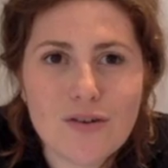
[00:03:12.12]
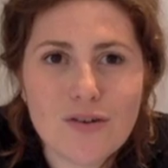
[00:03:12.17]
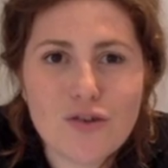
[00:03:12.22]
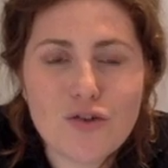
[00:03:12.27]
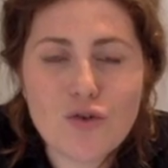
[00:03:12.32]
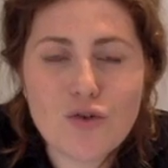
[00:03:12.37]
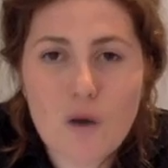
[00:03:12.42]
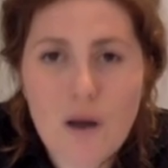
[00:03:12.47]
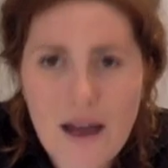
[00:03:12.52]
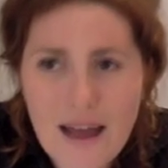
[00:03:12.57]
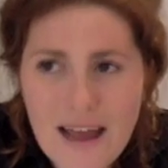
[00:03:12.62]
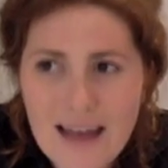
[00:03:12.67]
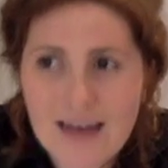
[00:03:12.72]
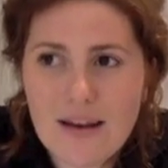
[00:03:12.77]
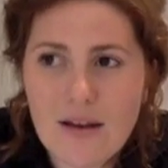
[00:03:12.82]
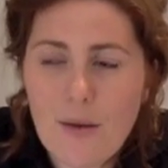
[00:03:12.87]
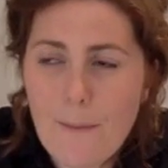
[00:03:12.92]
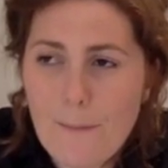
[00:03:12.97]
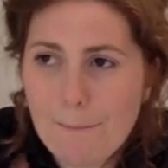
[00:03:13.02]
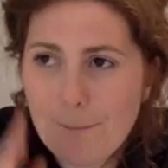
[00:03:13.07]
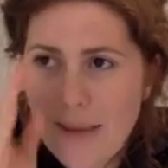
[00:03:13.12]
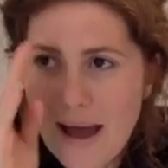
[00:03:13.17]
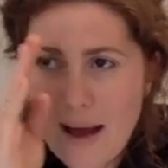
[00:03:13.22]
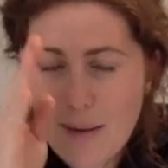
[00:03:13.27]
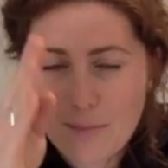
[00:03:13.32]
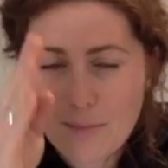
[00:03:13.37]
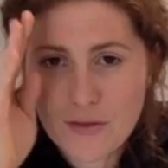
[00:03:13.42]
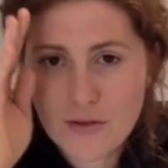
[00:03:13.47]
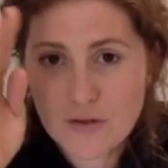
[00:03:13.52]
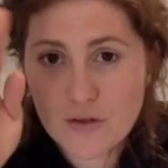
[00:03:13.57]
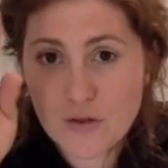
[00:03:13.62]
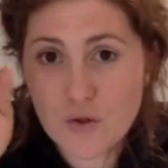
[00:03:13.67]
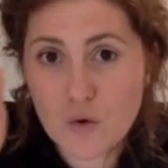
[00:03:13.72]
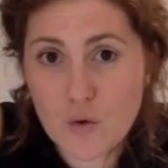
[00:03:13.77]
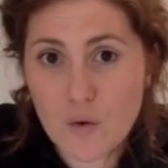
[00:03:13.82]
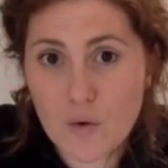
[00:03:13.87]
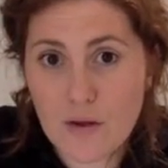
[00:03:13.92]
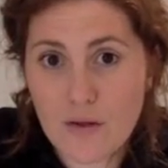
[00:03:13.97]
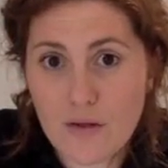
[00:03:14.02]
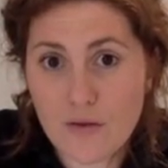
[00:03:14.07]
try and map the
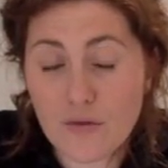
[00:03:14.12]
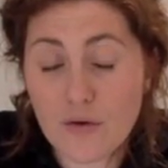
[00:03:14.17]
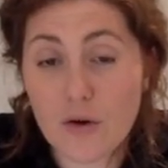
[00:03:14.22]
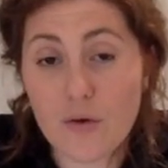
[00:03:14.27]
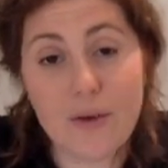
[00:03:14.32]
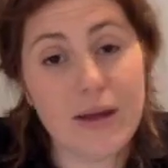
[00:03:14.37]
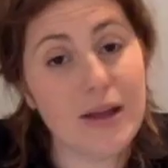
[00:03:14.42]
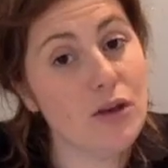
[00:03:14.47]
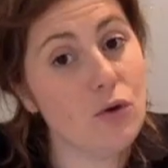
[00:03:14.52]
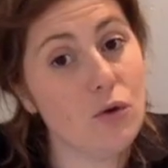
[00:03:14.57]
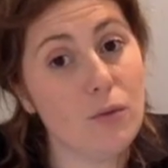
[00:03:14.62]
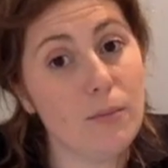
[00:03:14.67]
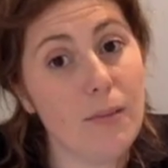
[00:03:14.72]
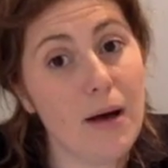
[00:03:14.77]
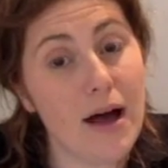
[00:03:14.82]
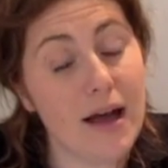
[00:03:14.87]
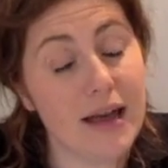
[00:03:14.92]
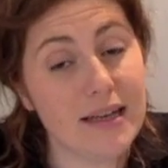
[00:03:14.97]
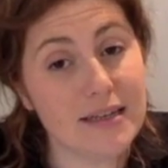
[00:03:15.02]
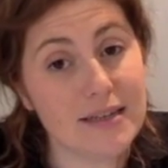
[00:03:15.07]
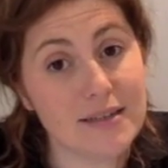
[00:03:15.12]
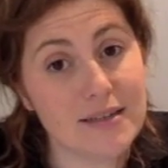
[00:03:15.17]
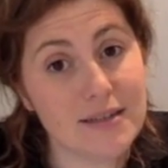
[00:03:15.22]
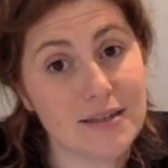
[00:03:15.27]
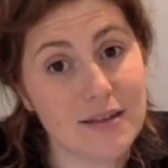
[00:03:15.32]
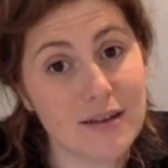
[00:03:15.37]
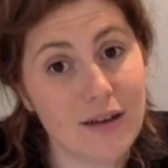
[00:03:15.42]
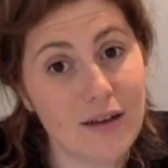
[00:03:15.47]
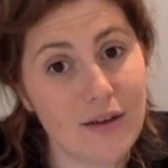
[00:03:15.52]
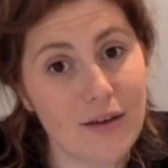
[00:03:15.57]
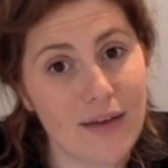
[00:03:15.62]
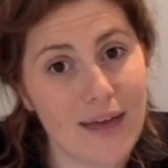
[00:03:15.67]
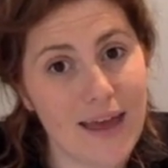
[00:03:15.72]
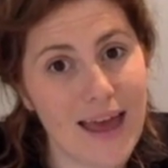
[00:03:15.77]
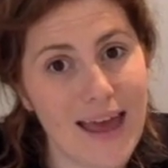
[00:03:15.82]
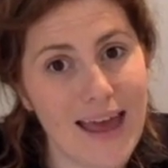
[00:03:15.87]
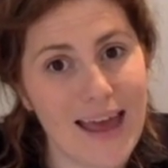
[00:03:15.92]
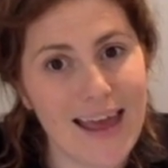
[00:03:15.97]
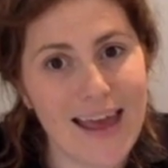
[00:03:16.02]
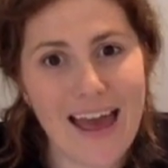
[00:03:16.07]
story through in your mind,
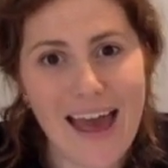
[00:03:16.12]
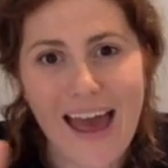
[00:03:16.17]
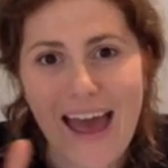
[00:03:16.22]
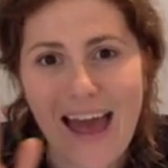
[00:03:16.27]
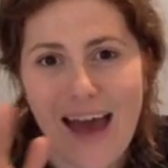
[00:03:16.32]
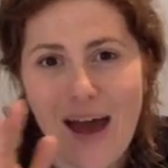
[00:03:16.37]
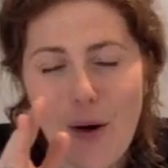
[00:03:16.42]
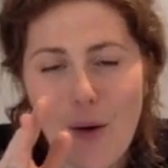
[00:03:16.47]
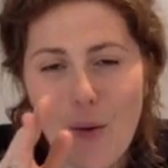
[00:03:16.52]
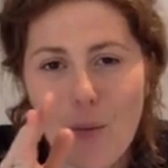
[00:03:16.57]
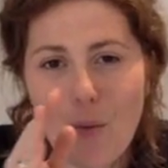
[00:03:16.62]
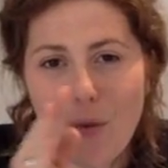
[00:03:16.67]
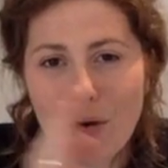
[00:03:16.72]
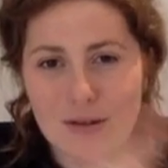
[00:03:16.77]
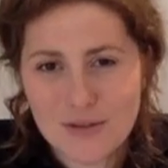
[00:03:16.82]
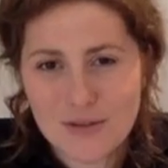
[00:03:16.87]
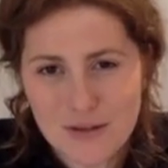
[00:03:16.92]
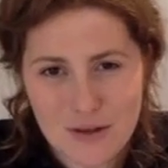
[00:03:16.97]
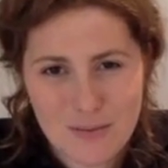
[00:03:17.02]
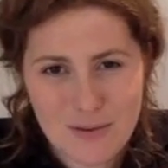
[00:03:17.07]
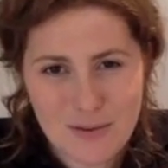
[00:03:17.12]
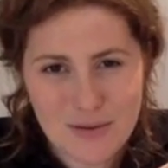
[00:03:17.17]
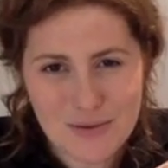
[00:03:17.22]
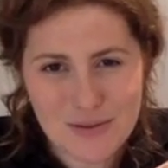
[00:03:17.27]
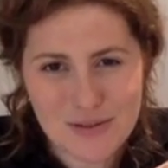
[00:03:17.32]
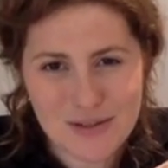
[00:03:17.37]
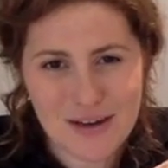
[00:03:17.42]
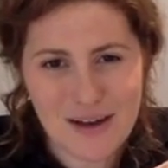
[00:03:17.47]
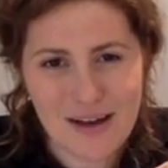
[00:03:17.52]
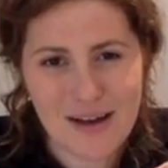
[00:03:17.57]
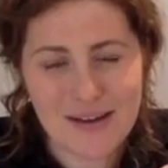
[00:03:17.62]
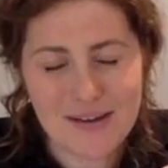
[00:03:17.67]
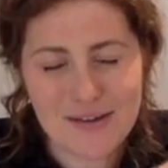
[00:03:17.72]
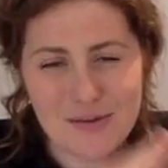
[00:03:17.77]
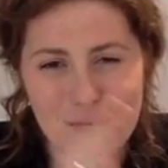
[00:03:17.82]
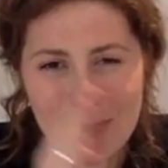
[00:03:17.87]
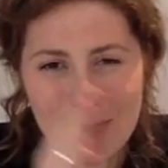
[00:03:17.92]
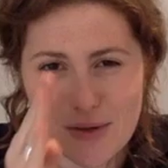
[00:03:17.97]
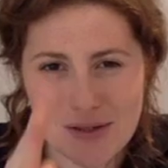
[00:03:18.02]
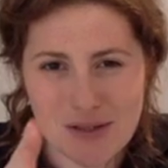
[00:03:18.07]
okay? What's going to be your start,
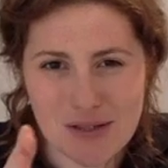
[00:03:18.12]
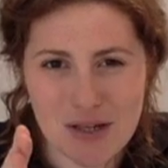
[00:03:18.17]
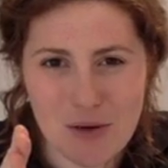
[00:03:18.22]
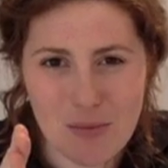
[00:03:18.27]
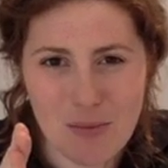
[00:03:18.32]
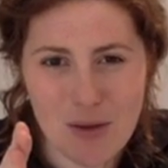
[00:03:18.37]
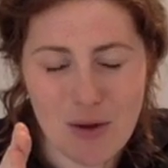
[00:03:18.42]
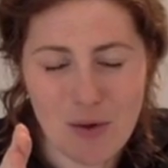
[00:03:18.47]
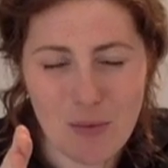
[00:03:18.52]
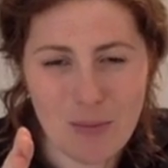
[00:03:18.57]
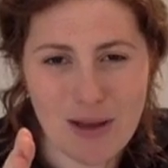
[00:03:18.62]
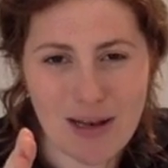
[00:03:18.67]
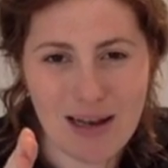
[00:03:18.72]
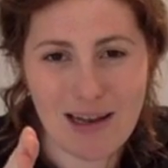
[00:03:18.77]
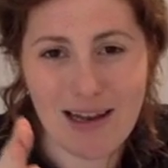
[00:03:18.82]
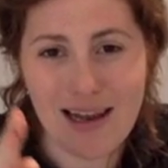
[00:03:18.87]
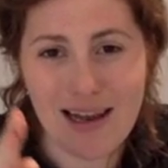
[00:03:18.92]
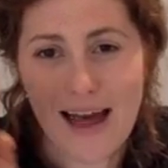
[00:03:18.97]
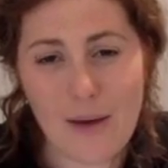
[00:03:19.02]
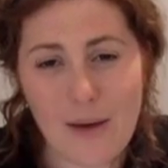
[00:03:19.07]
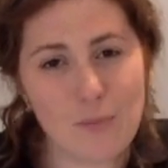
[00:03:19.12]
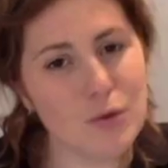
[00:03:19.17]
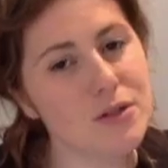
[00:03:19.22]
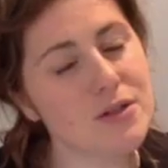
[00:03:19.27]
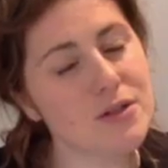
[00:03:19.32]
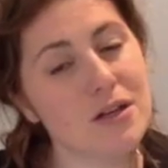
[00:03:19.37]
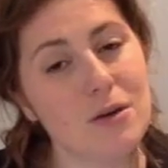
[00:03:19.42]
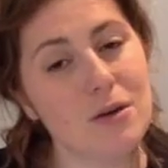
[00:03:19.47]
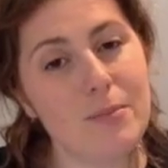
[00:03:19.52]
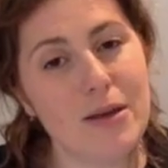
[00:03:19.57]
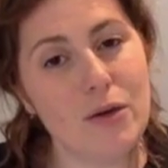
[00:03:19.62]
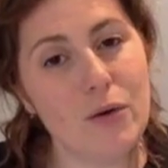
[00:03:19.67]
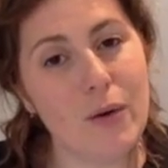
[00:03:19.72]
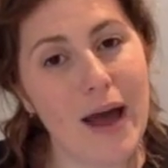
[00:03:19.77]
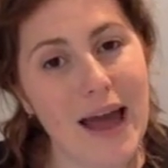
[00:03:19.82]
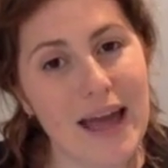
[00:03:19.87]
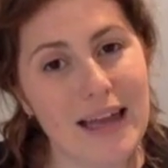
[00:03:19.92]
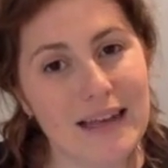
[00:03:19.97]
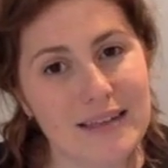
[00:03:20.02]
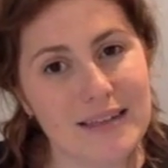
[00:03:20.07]
what's going to be your middle, and what's going to be your
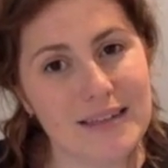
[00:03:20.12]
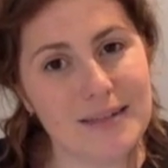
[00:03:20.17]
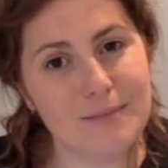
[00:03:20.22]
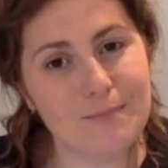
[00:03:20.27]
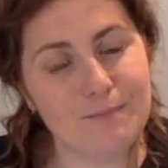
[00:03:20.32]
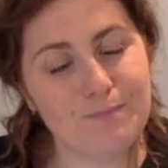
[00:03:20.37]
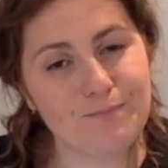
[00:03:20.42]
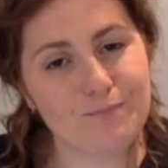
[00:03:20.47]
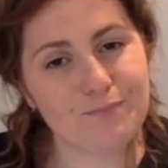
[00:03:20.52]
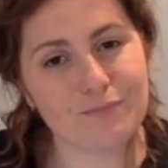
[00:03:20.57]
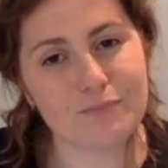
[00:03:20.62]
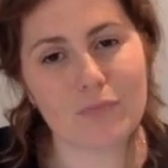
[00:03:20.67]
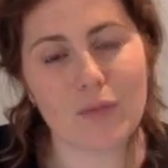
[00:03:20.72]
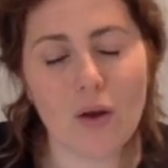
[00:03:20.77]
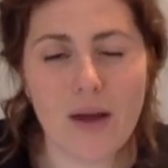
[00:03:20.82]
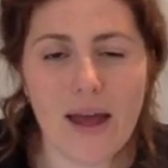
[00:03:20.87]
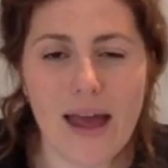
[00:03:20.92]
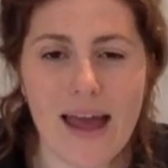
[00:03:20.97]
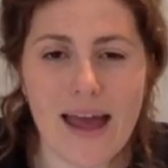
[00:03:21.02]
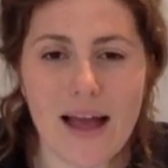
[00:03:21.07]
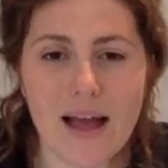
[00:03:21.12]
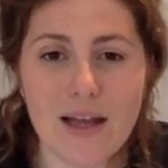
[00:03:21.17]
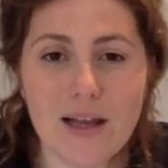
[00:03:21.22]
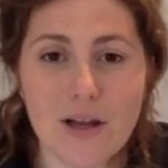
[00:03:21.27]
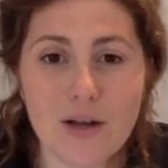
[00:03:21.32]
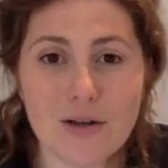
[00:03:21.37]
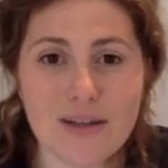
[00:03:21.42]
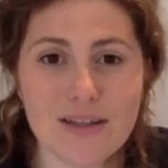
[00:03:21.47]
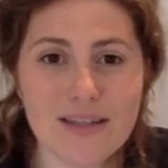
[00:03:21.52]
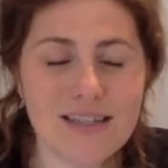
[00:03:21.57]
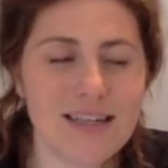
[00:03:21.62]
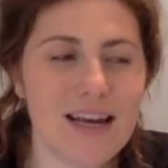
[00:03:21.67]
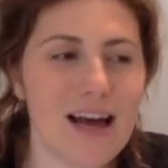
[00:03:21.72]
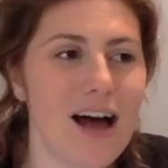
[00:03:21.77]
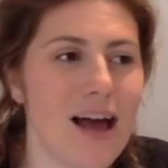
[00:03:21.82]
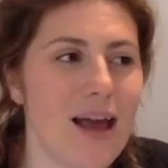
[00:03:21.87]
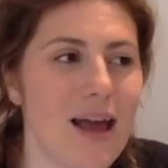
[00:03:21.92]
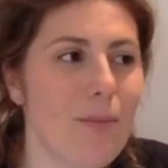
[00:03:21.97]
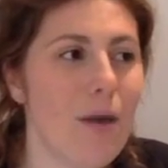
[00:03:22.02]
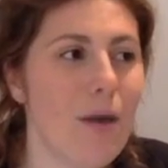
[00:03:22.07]
end. Okay, a lot of the
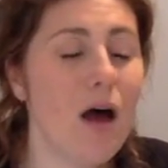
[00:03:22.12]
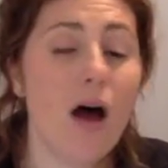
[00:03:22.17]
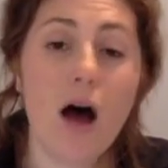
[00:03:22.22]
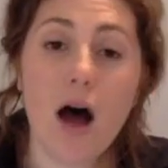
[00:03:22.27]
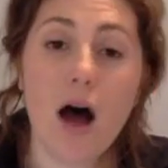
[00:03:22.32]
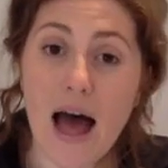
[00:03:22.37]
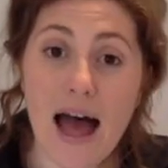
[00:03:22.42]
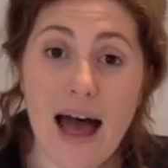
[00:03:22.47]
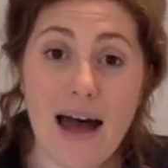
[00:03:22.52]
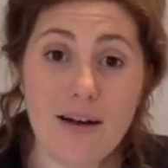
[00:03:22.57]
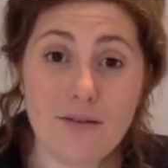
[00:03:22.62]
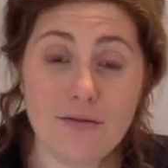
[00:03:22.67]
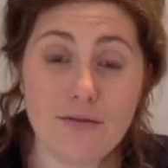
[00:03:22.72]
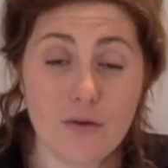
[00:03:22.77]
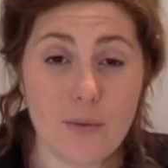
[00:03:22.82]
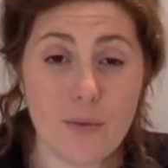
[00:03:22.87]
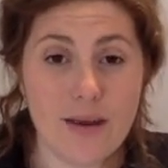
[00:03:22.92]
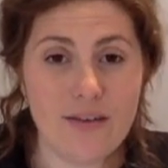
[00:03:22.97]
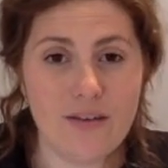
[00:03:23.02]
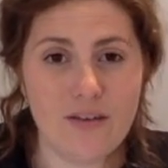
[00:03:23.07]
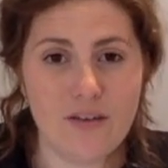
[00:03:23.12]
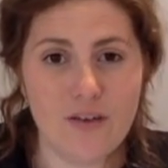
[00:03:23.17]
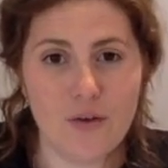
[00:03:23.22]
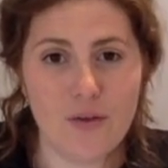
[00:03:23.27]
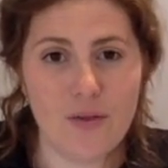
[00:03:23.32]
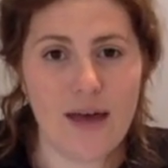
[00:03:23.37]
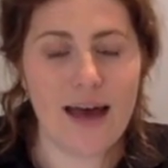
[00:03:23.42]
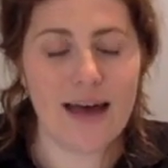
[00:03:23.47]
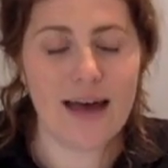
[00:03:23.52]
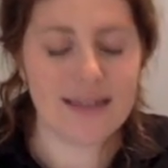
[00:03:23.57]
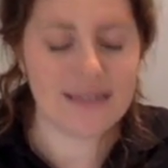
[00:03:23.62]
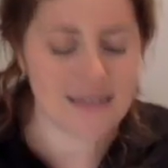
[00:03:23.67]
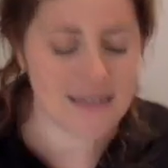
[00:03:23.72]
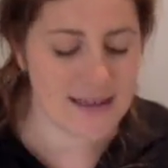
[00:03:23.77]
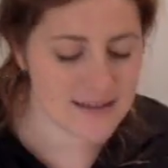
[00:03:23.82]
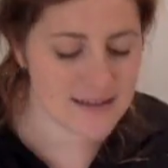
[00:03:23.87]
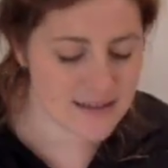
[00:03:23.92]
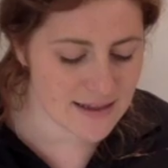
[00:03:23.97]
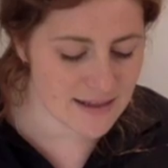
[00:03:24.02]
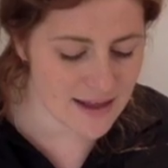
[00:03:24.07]
time, a helpful way to do that
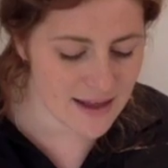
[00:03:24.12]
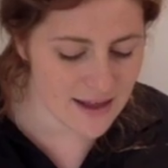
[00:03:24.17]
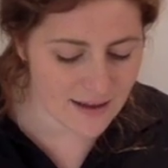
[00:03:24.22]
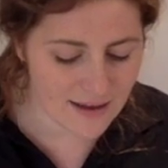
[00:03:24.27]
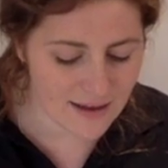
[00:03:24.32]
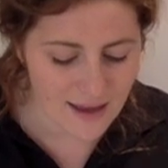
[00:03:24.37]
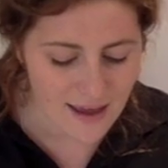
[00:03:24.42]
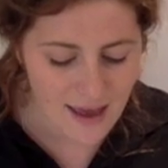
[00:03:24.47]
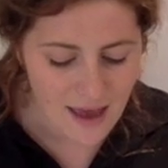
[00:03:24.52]
is think,